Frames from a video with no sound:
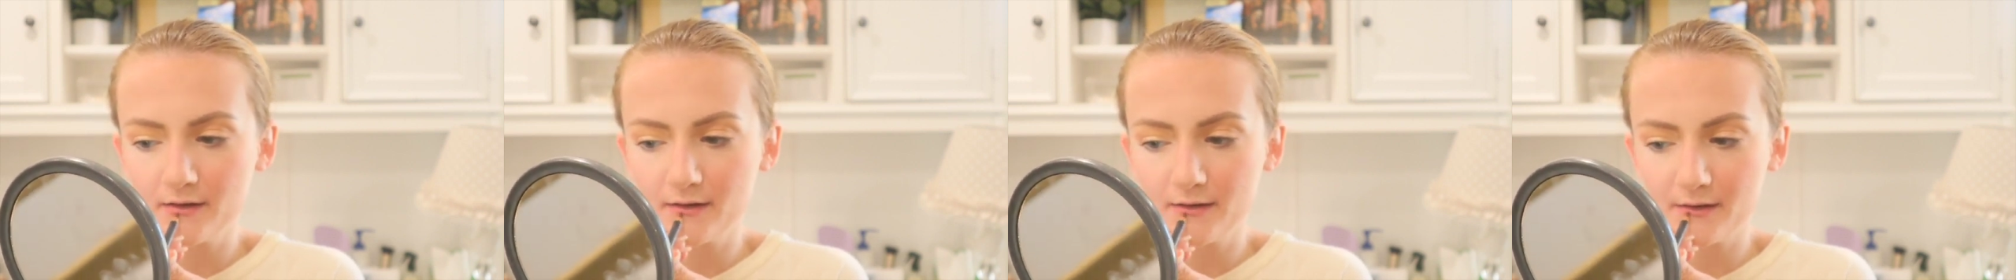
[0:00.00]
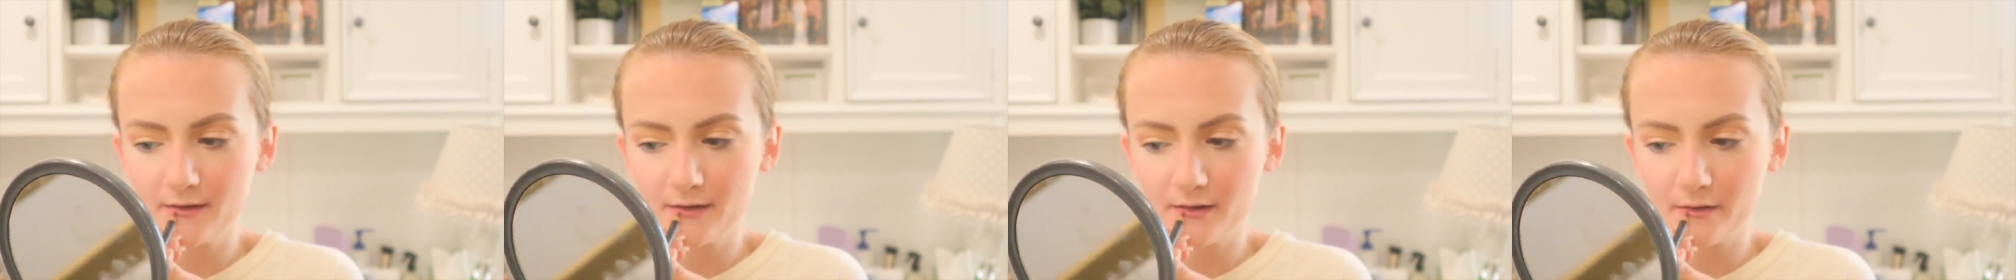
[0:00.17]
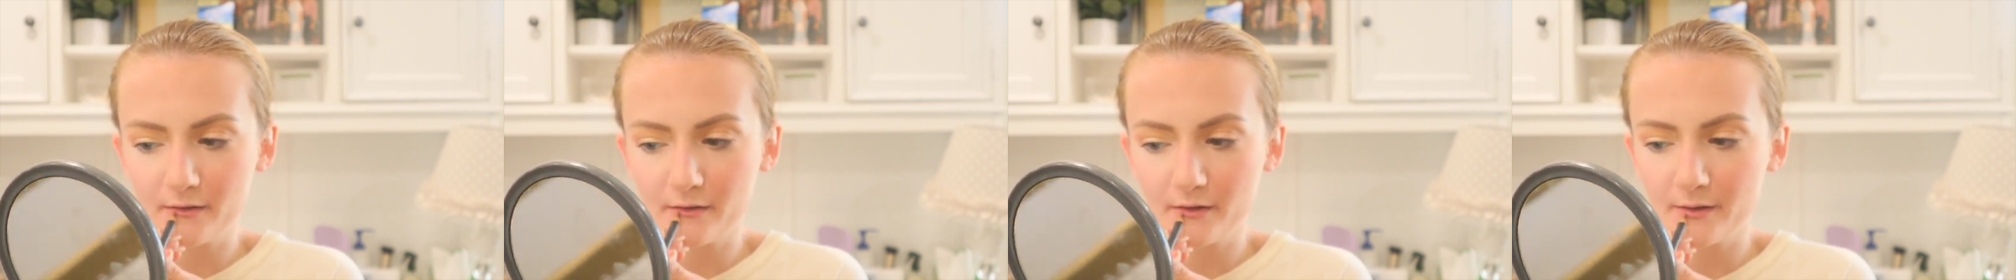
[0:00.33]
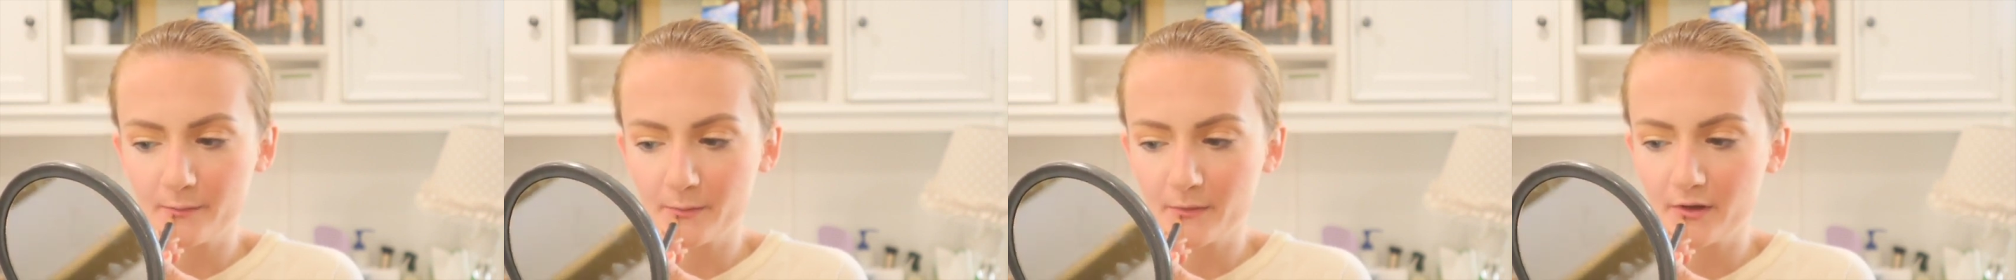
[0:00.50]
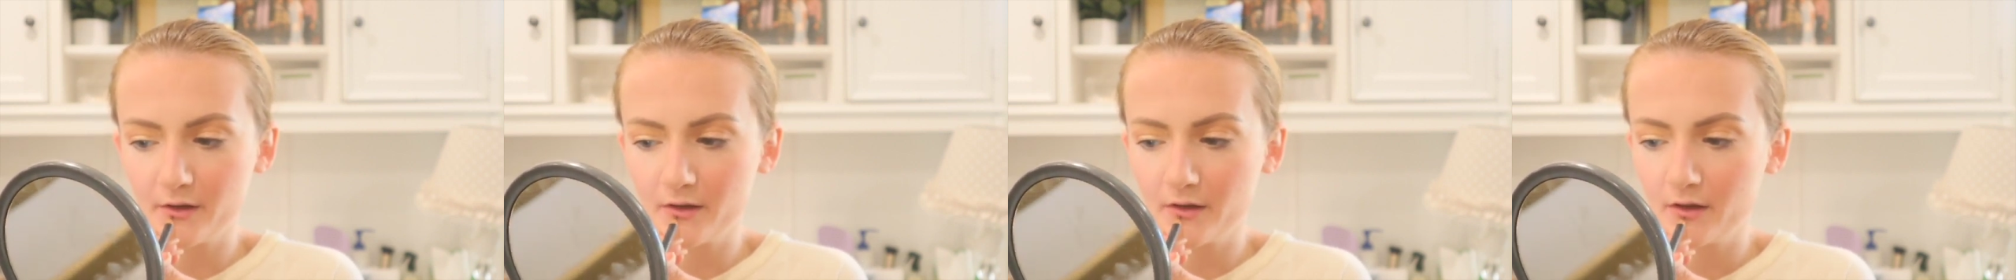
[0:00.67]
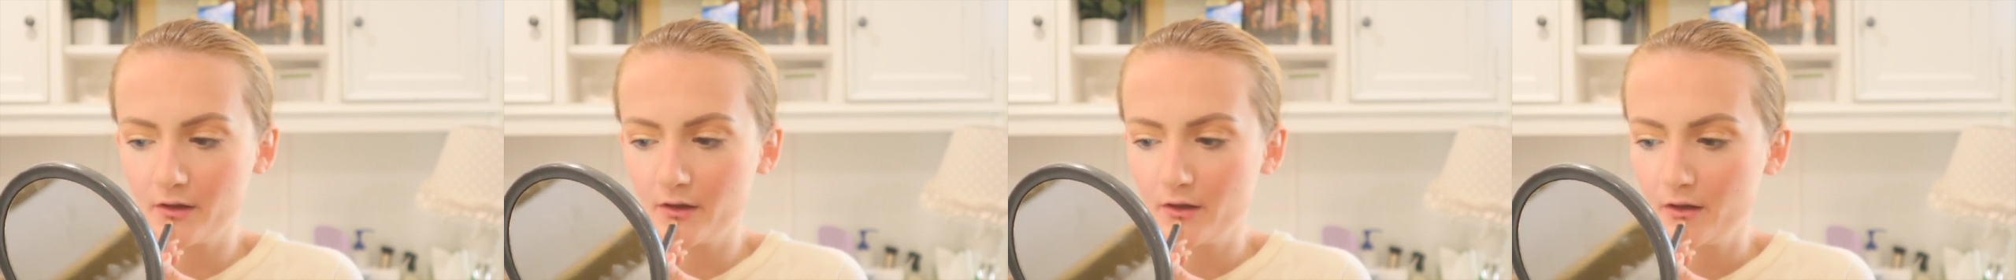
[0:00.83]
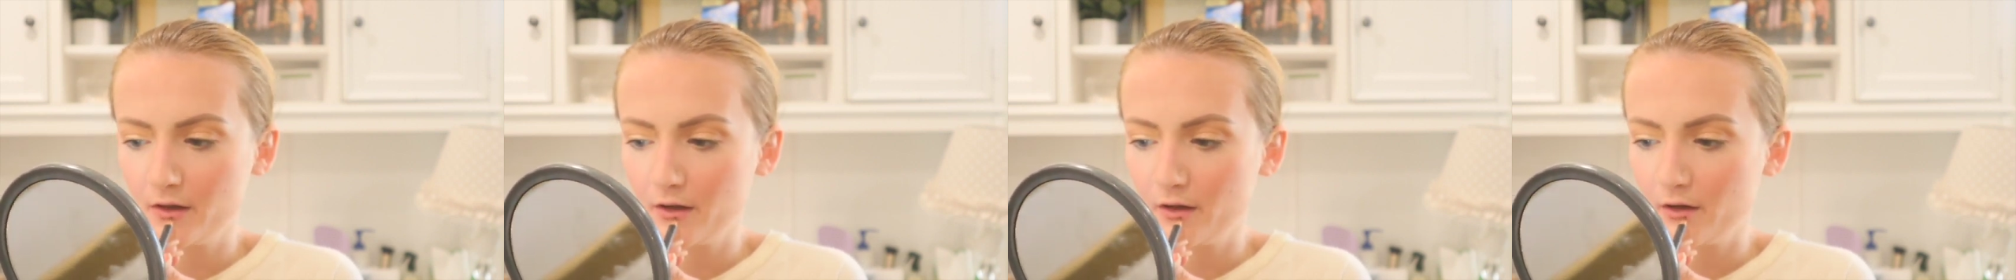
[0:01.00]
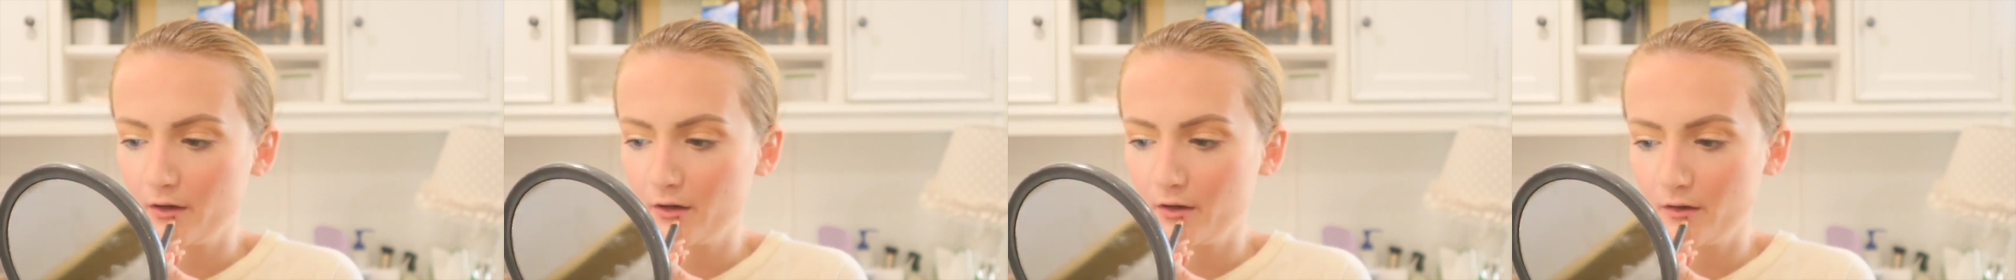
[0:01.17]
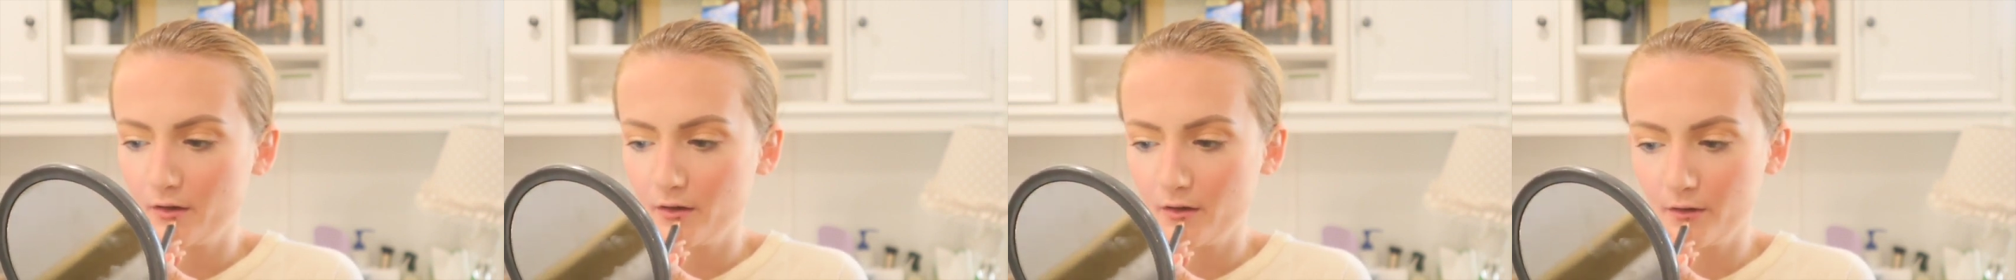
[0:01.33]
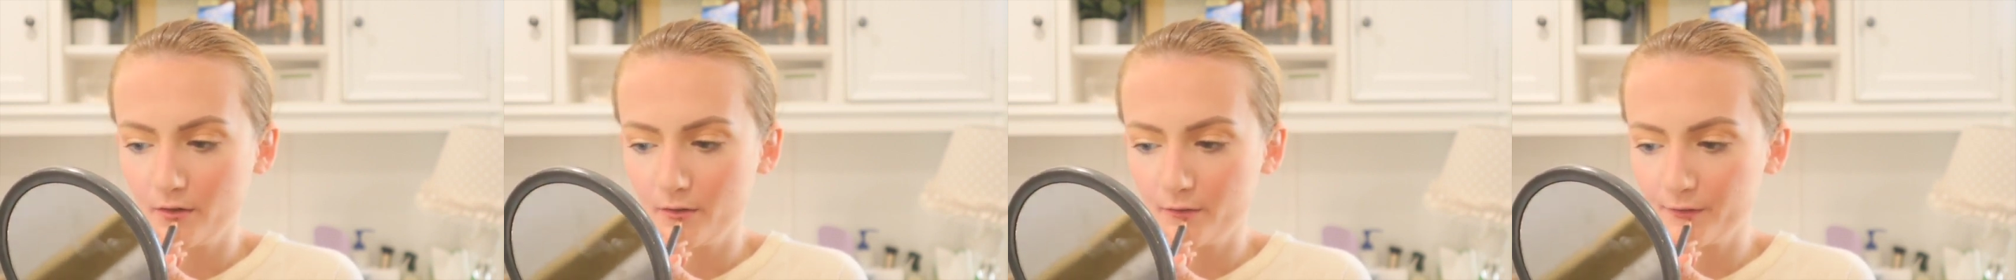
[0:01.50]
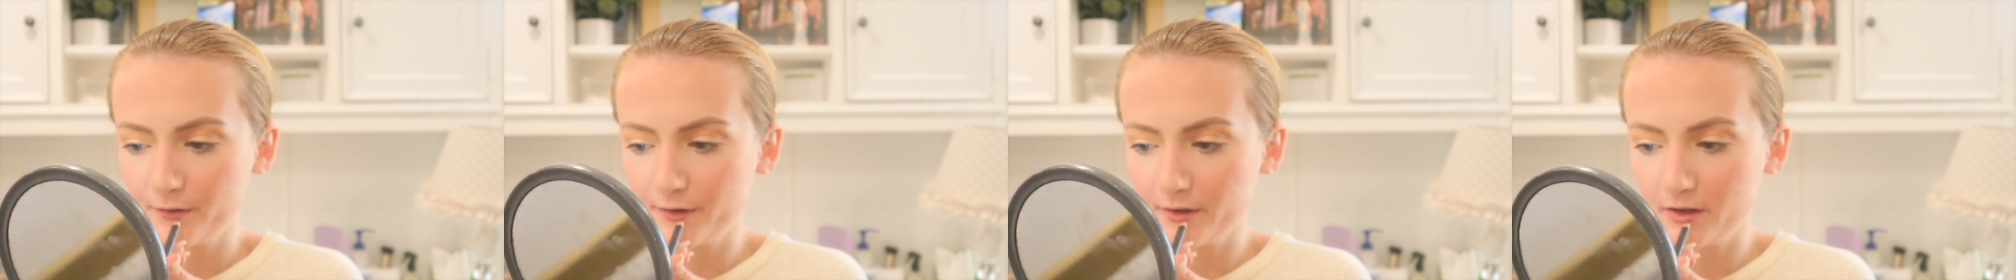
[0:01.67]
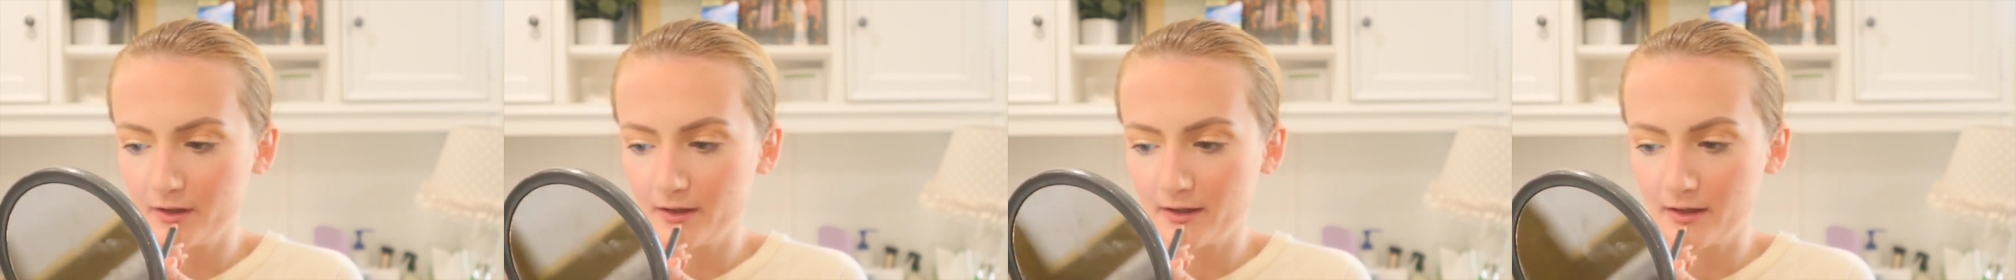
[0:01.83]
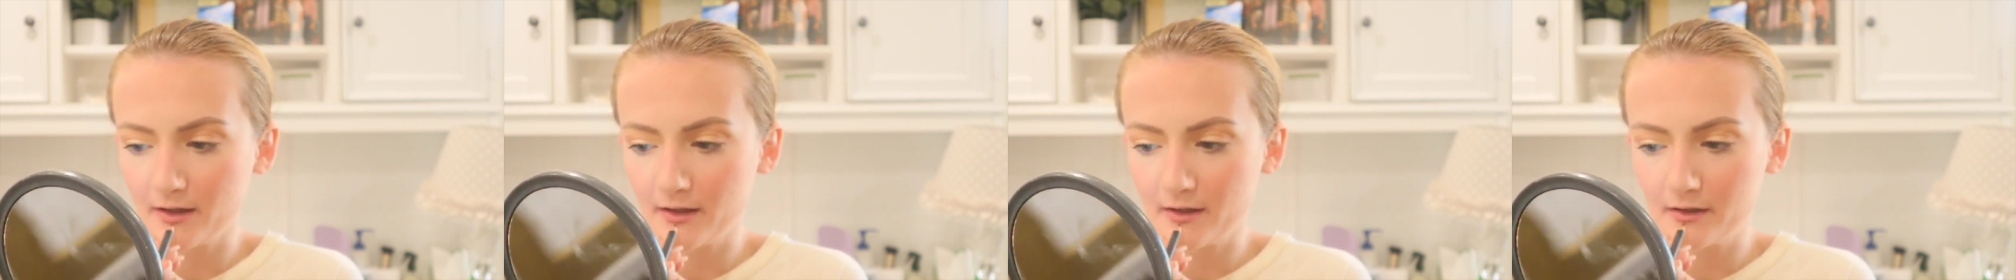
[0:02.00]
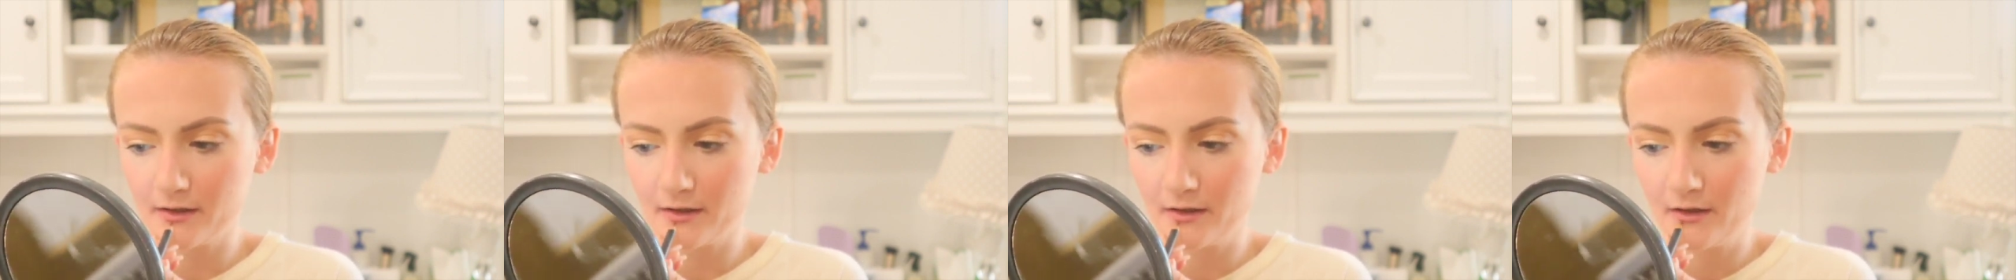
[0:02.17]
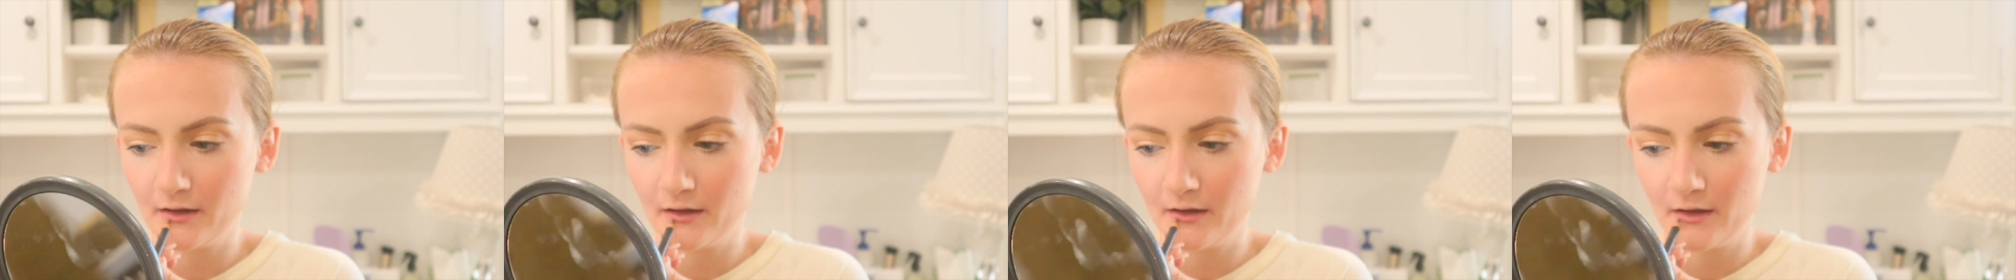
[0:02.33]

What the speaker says: So I'm going to overline